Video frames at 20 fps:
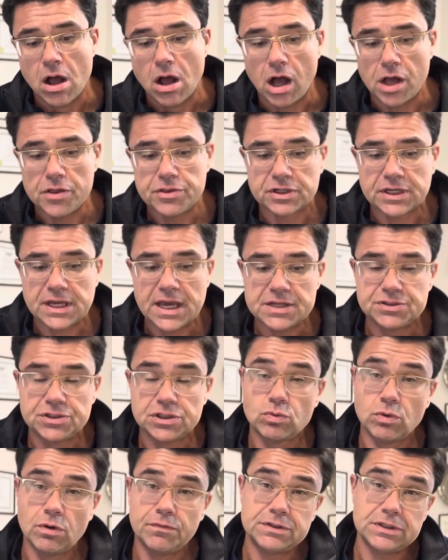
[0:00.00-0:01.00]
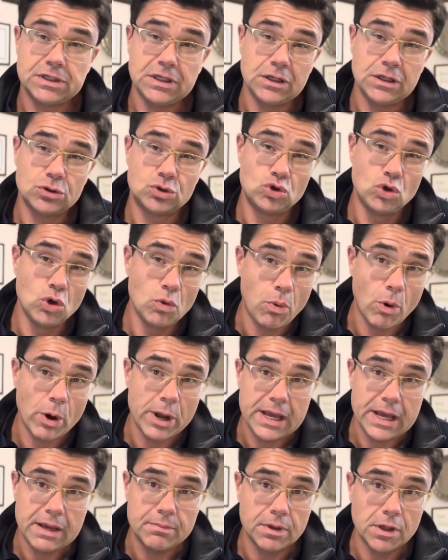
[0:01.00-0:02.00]
Other cases we've seen
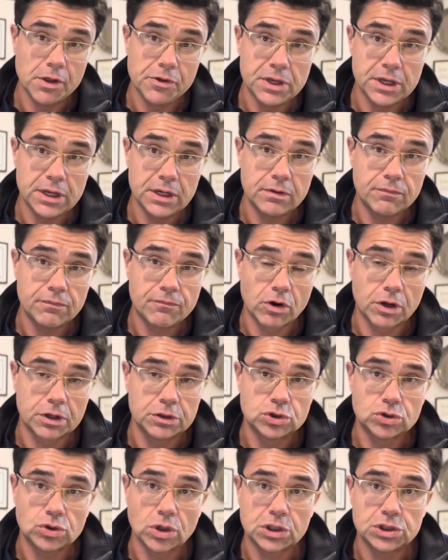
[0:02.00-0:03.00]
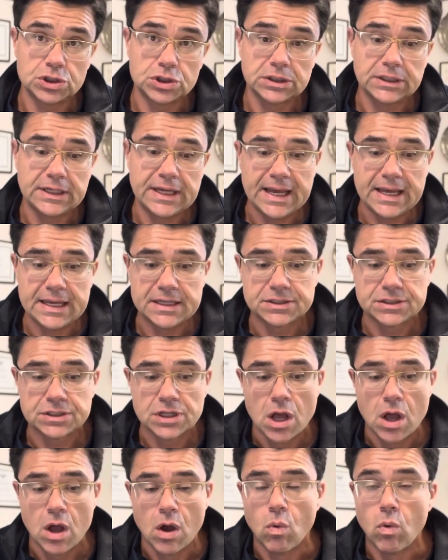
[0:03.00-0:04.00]
2.8 million for a construction case,
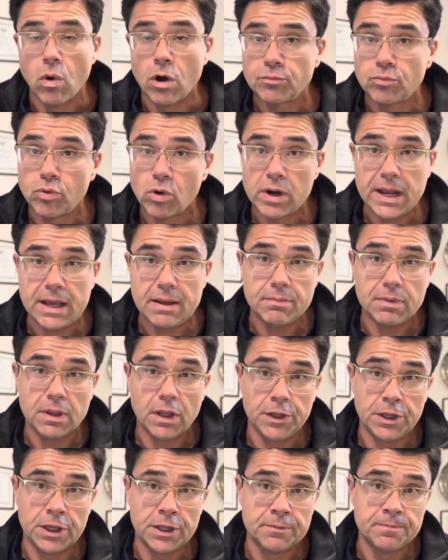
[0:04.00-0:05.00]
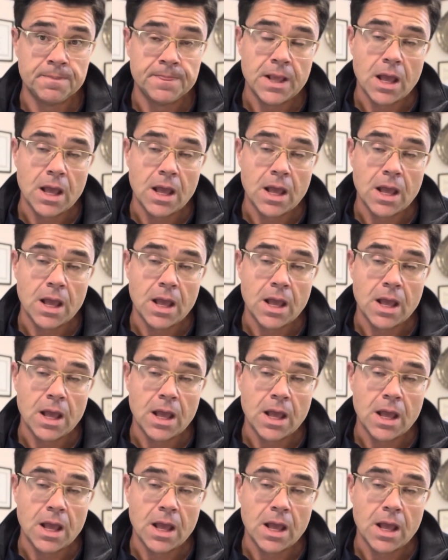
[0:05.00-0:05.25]
1.8 million